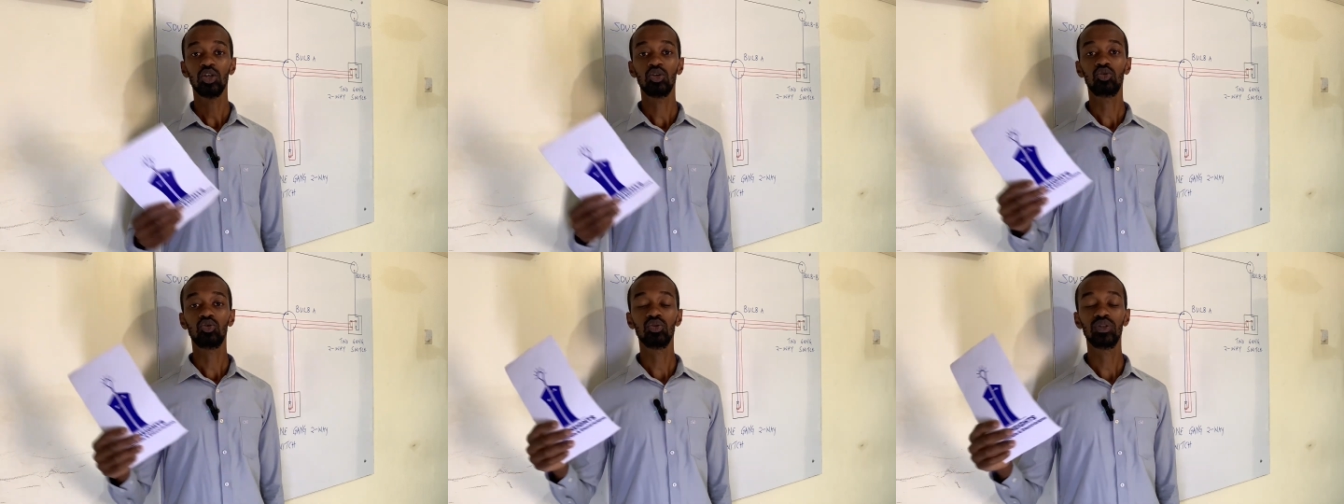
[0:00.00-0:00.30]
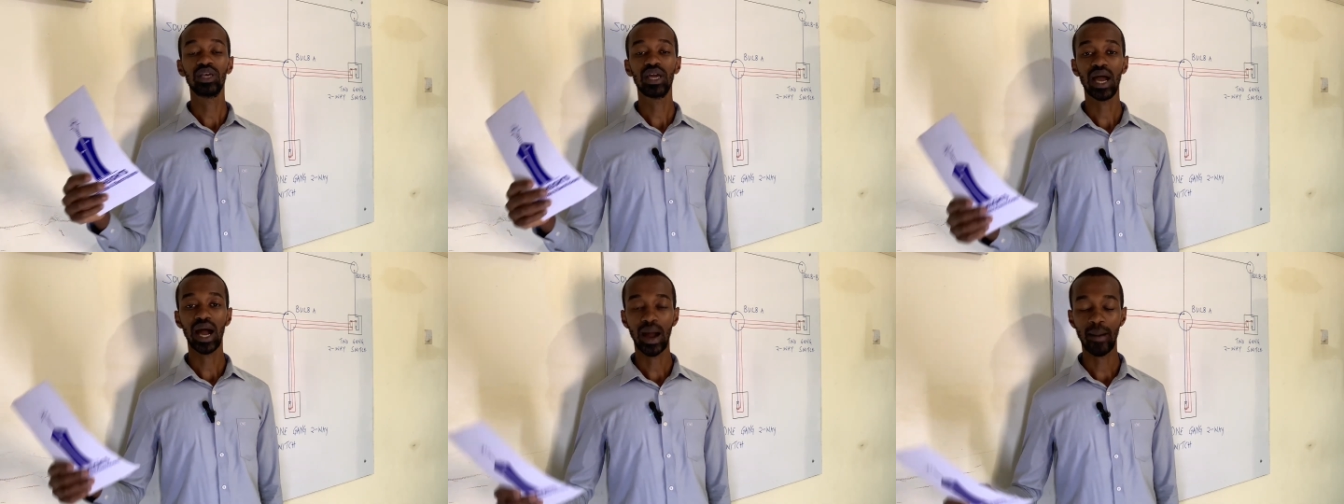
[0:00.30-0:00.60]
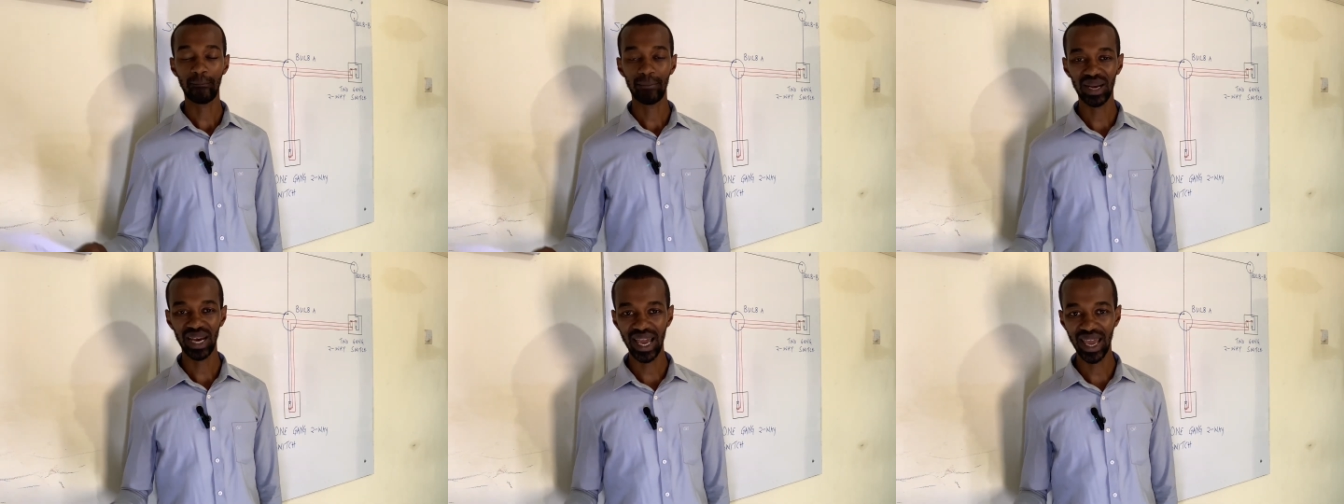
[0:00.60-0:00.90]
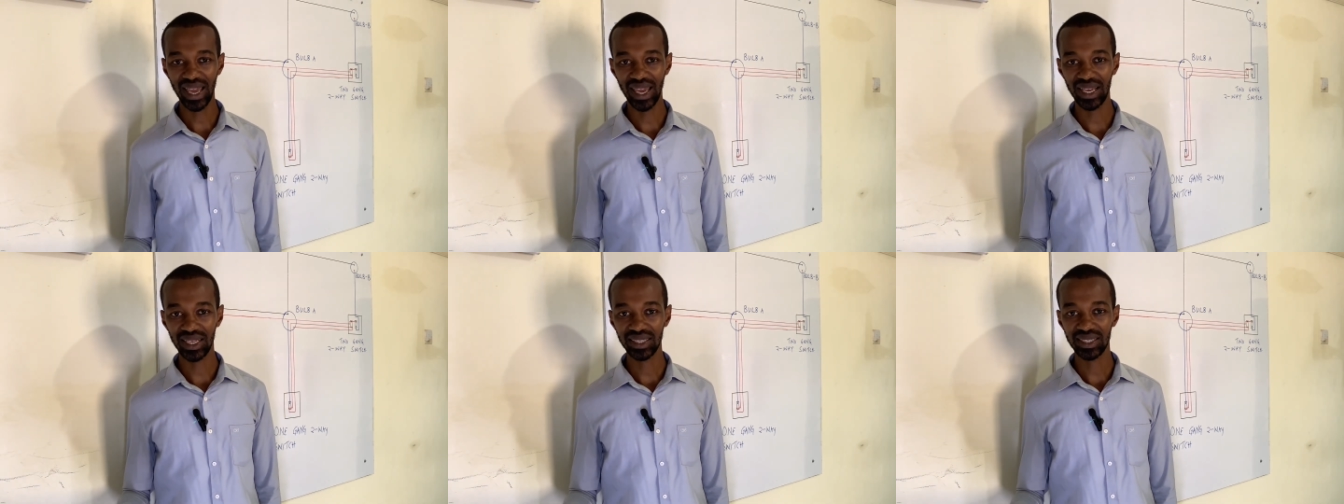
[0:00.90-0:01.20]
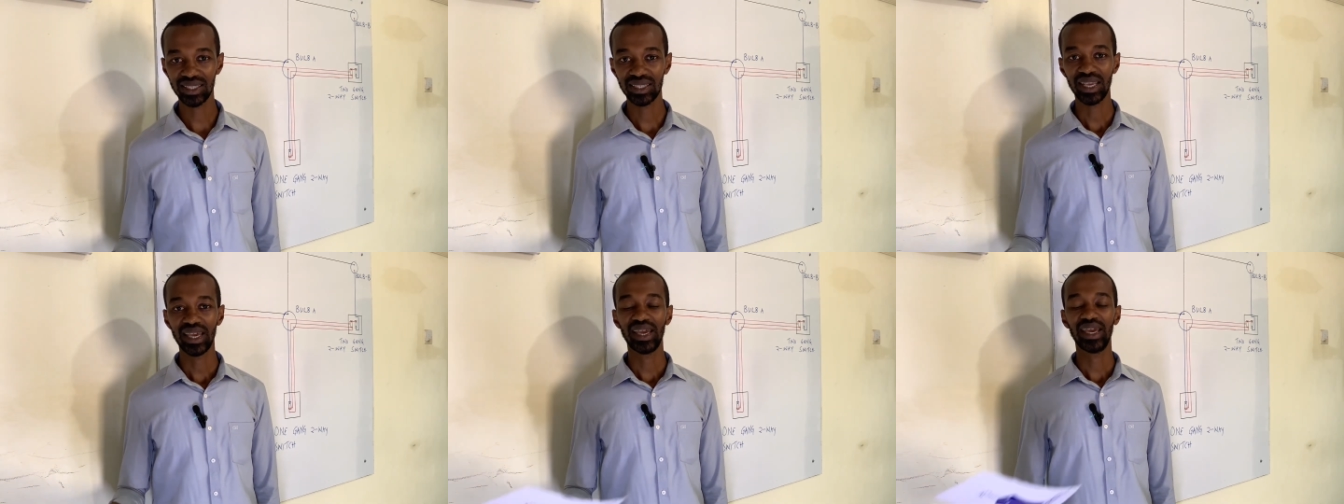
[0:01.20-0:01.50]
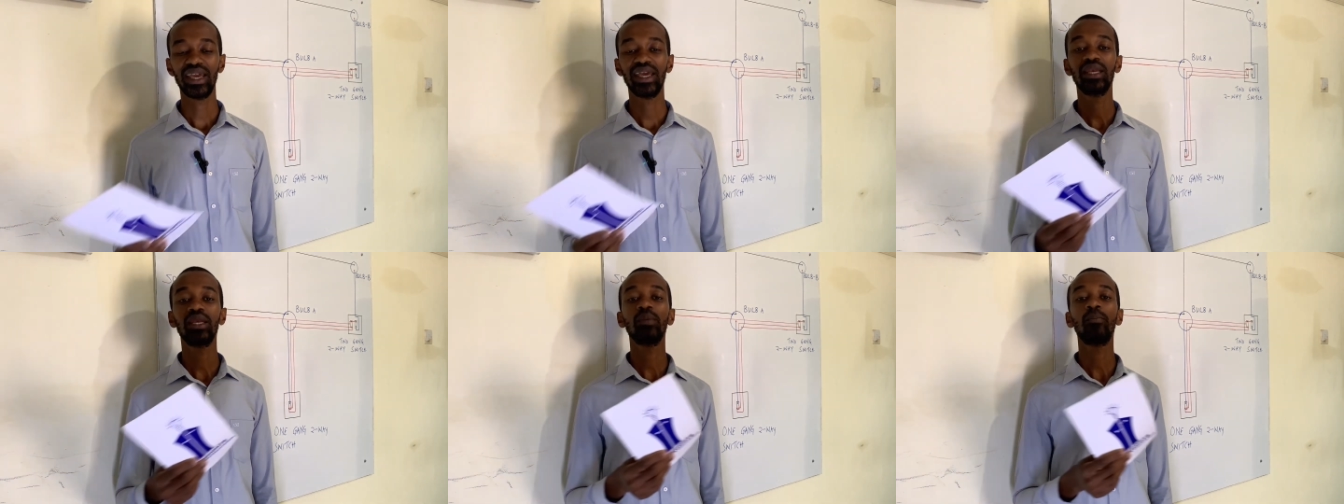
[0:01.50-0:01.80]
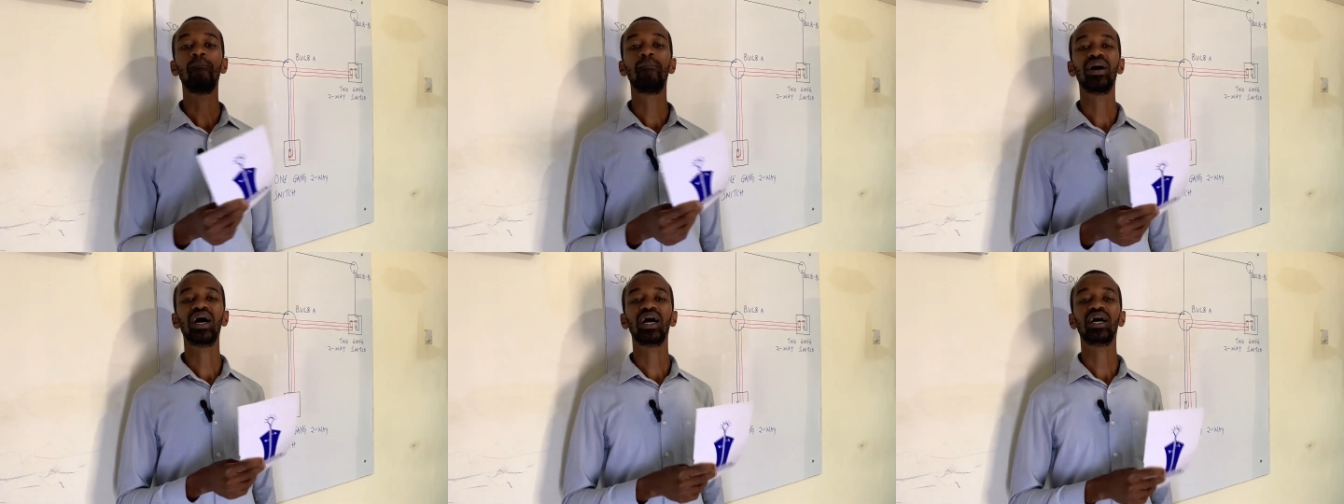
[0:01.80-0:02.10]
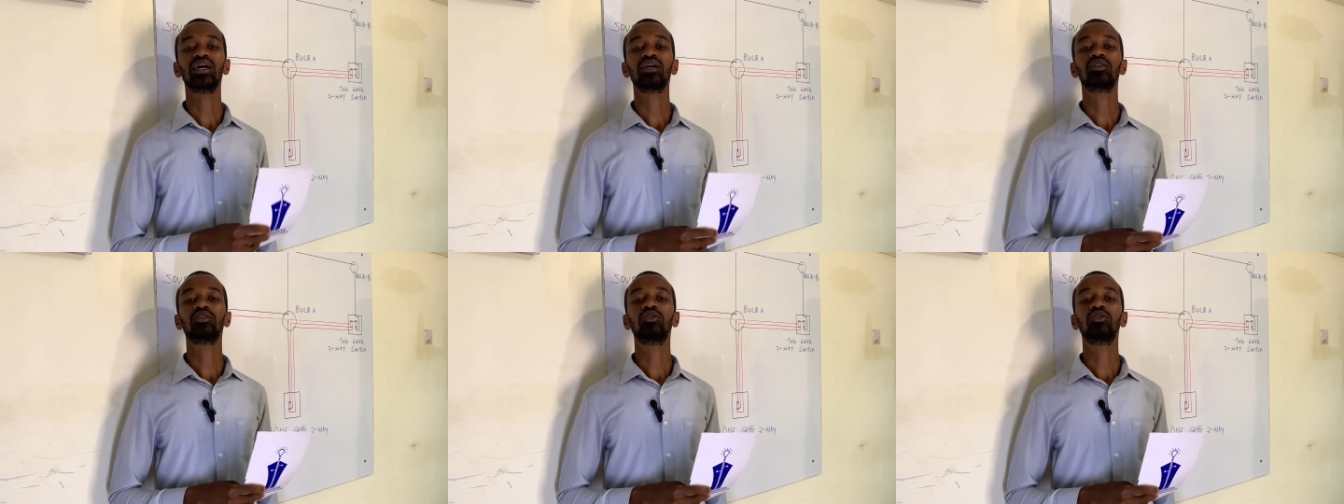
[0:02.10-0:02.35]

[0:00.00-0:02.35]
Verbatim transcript: to the appliance and back